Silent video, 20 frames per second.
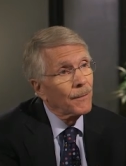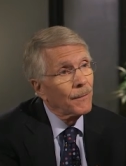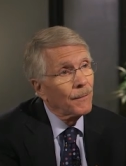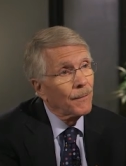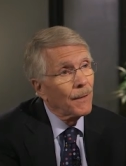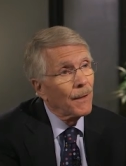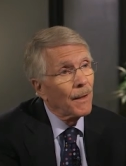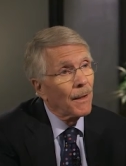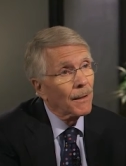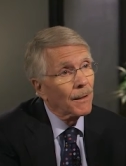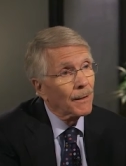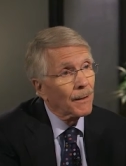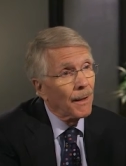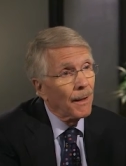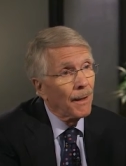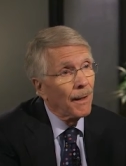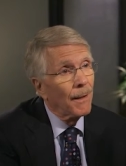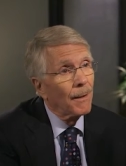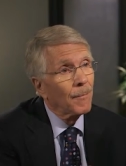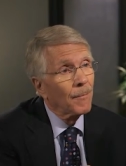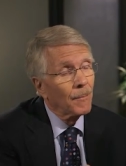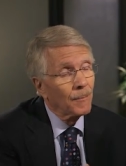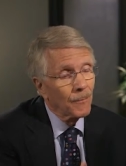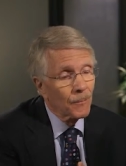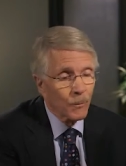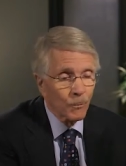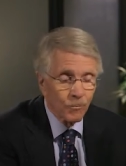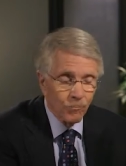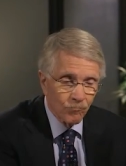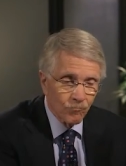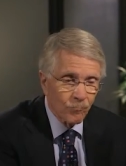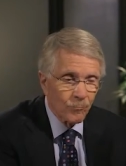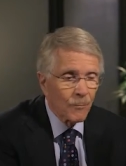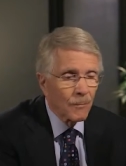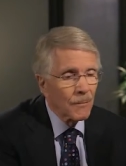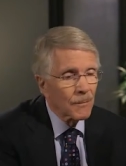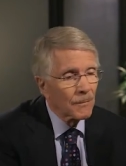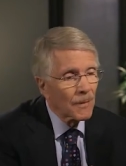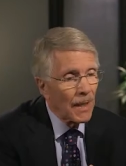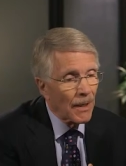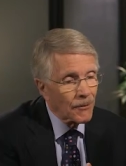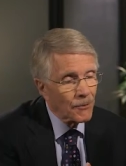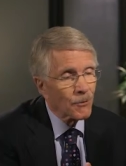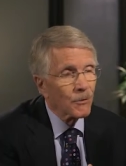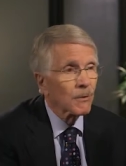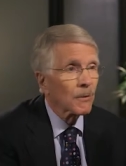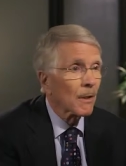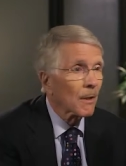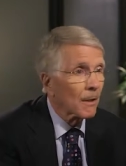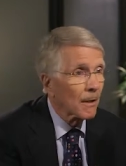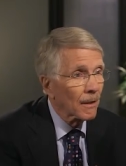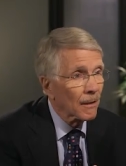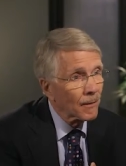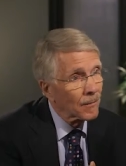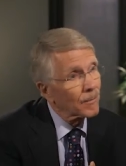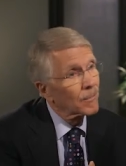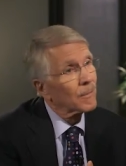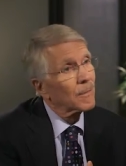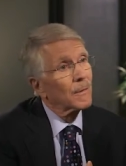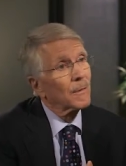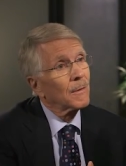in fact, can exercise,